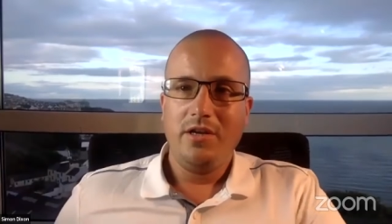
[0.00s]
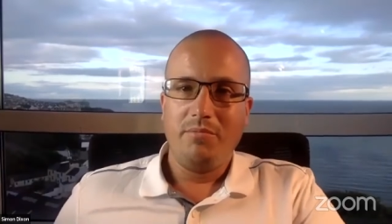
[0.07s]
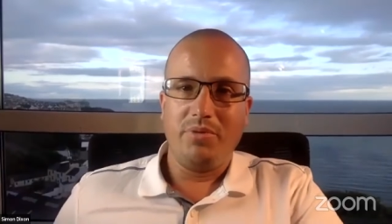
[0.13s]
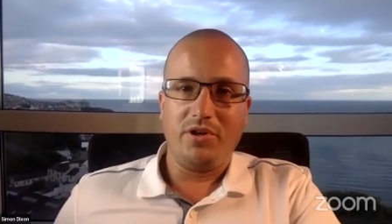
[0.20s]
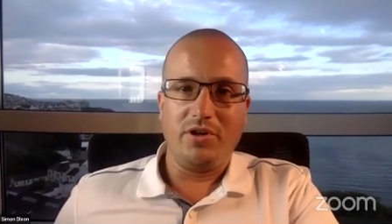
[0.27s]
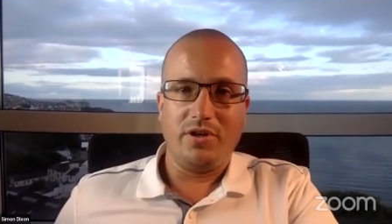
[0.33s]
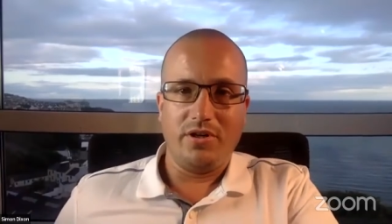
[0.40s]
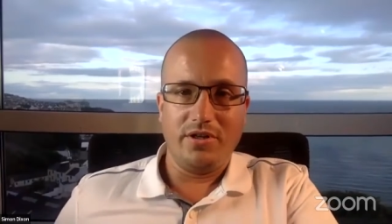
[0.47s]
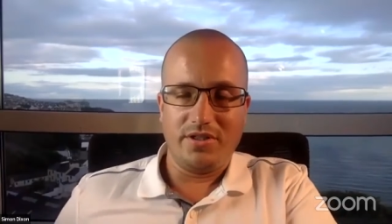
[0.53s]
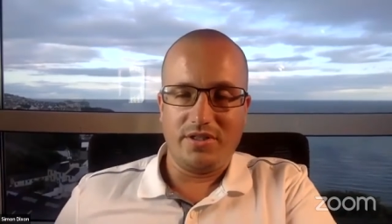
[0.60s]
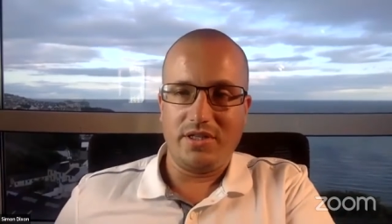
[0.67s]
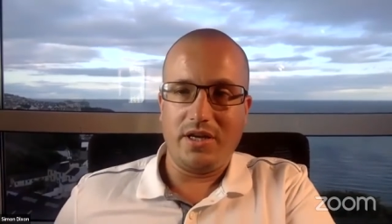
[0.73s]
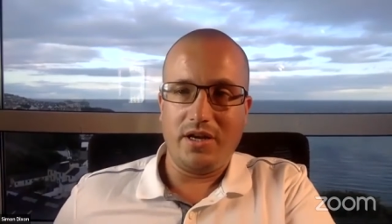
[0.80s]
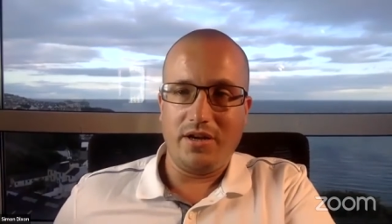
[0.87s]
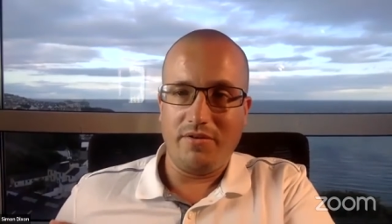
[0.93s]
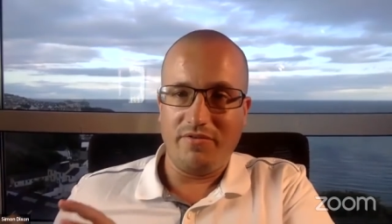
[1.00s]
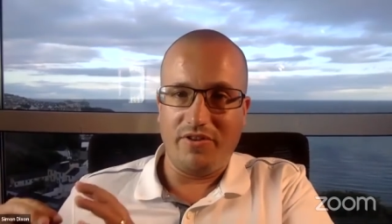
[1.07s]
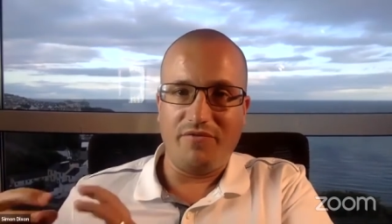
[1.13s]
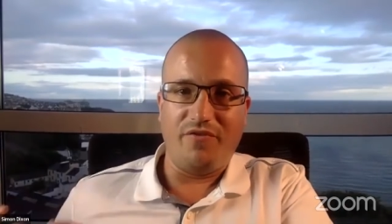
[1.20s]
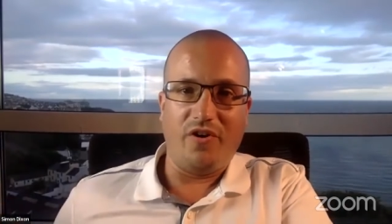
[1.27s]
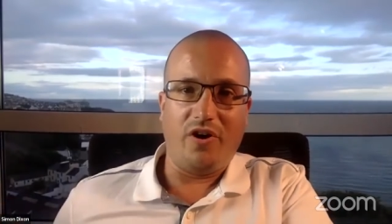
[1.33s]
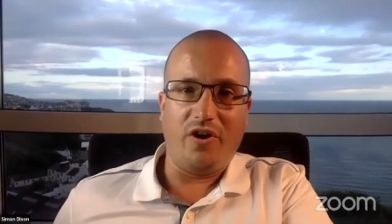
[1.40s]
because
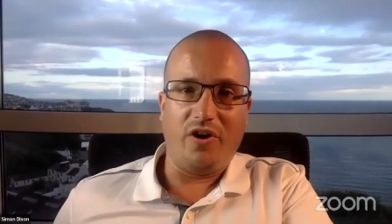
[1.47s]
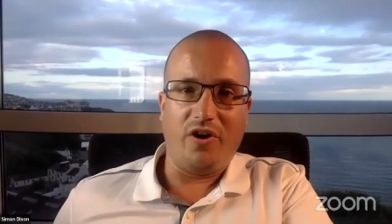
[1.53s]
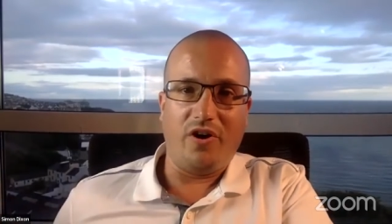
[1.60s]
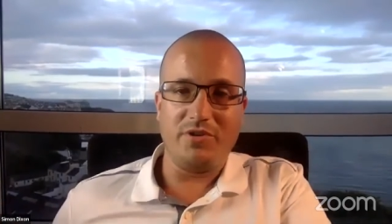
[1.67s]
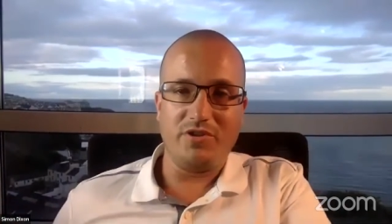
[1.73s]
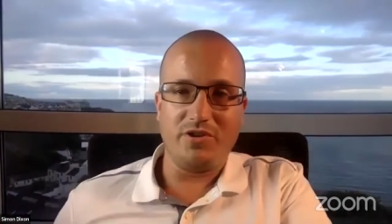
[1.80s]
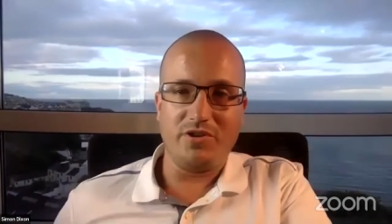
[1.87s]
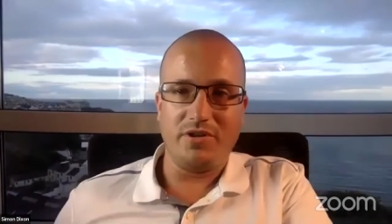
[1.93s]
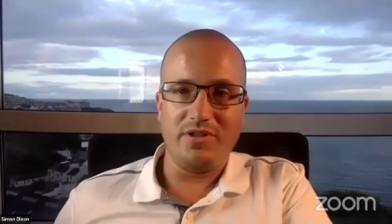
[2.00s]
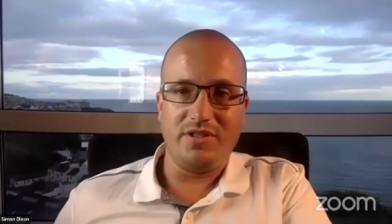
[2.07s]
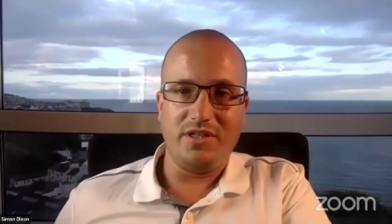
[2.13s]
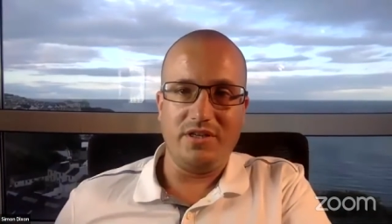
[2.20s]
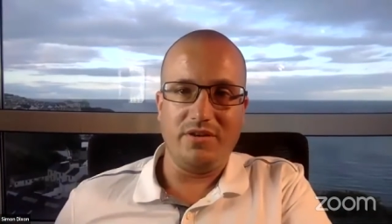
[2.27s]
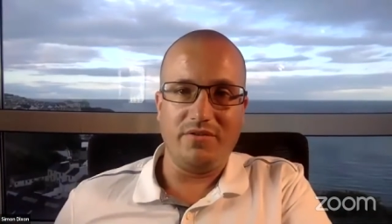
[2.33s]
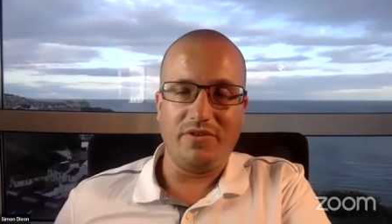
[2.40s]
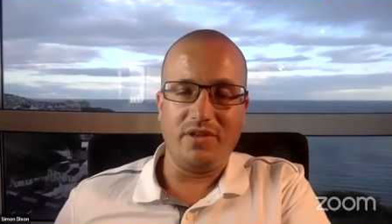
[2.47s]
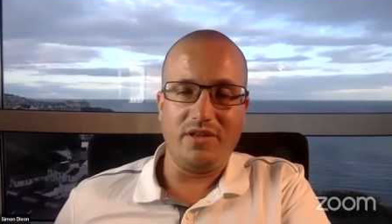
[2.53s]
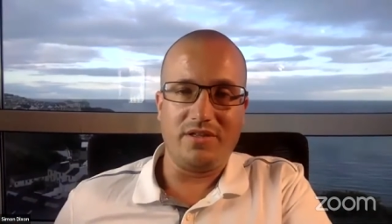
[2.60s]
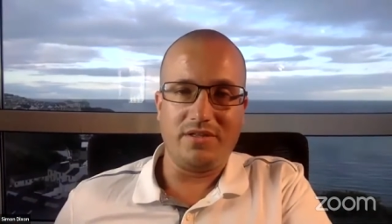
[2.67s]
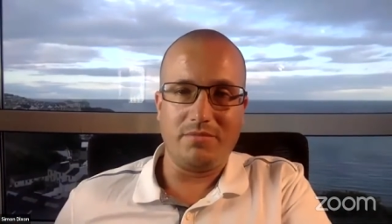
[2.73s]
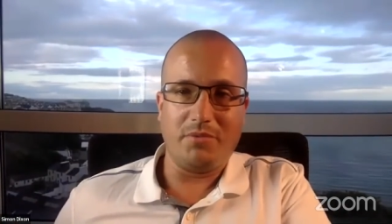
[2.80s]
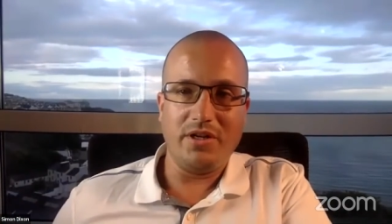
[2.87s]
the vast majority of
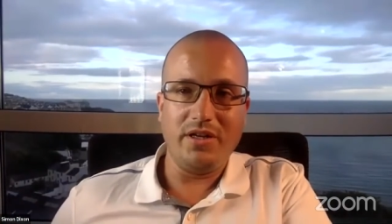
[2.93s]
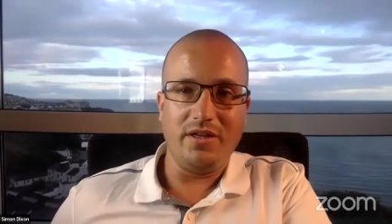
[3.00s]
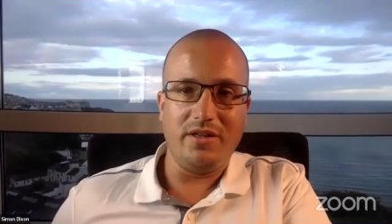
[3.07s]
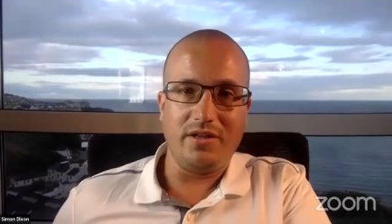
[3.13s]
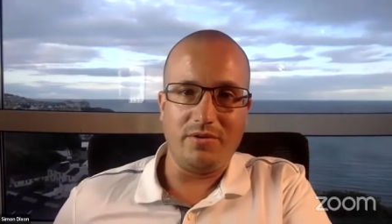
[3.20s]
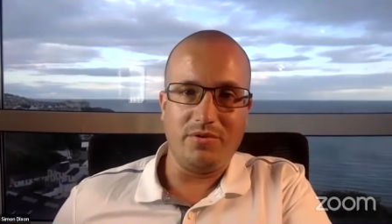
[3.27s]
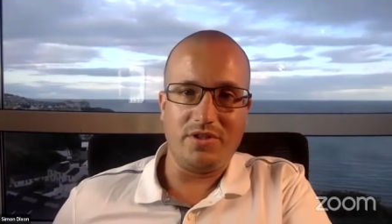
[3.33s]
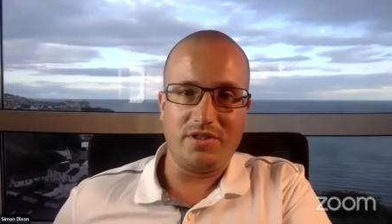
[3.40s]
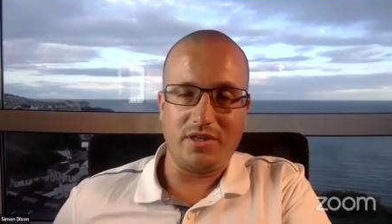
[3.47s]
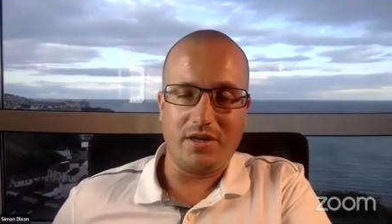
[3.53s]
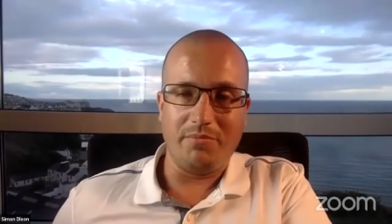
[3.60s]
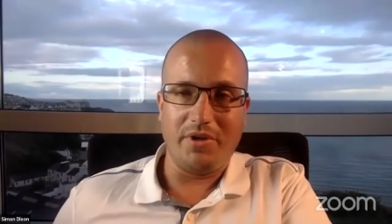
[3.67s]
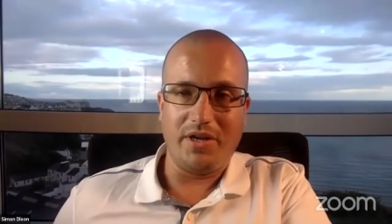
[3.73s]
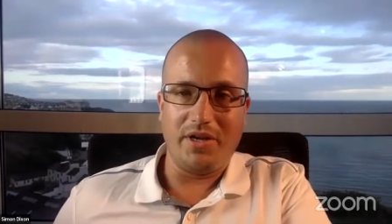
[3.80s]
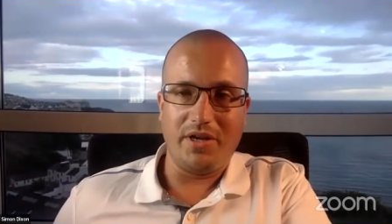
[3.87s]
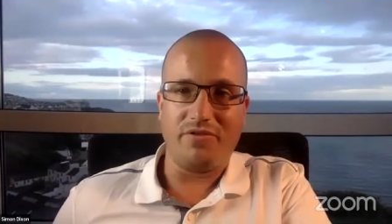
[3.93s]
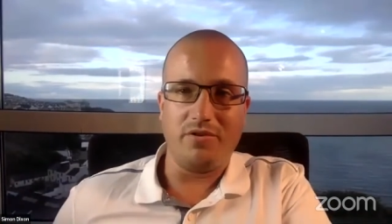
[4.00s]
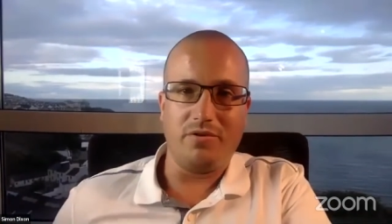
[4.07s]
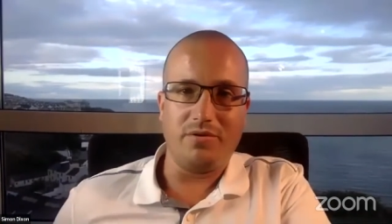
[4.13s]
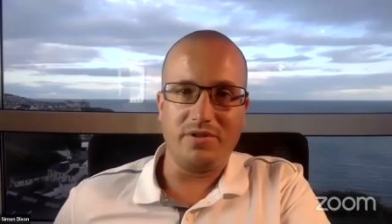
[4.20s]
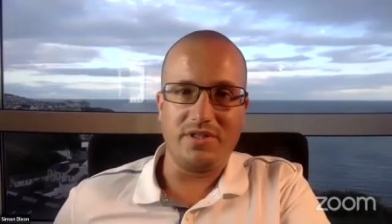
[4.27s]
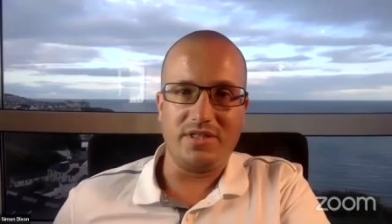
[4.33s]
this money that was coming out
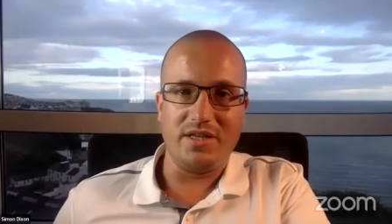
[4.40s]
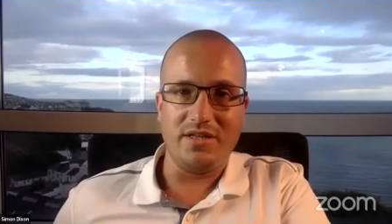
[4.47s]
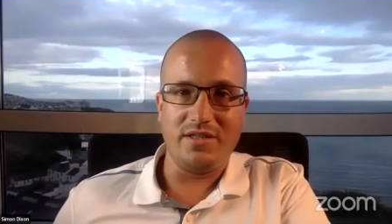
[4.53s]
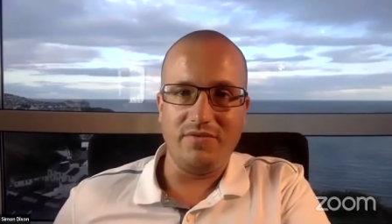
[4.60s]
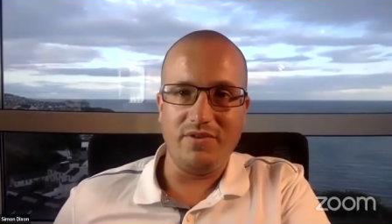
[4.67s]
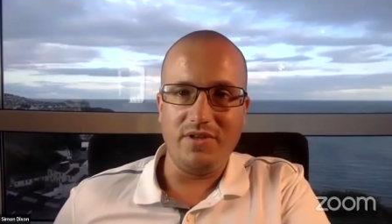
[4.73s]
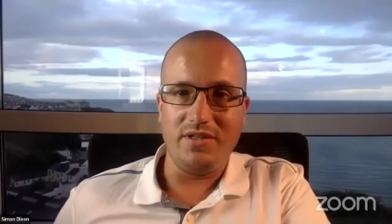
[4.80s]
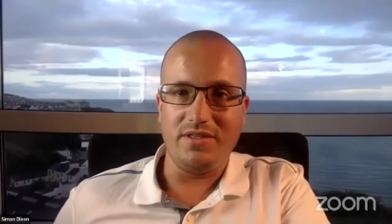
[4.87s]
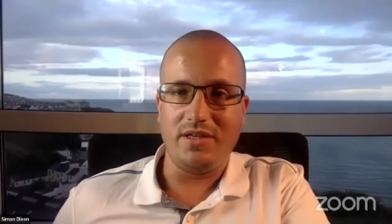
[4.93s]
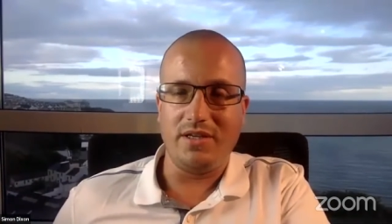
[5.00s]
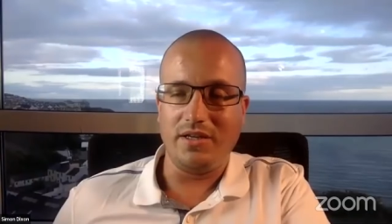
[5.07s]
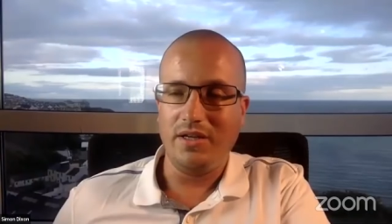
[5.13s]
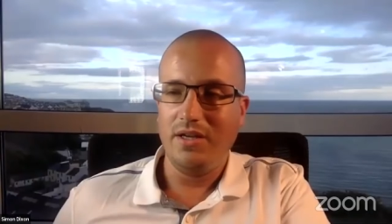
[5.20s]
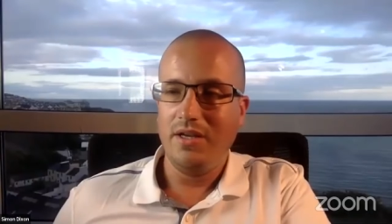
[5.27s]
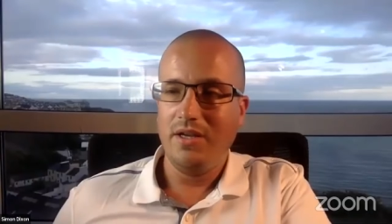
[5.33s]
from quantitative easing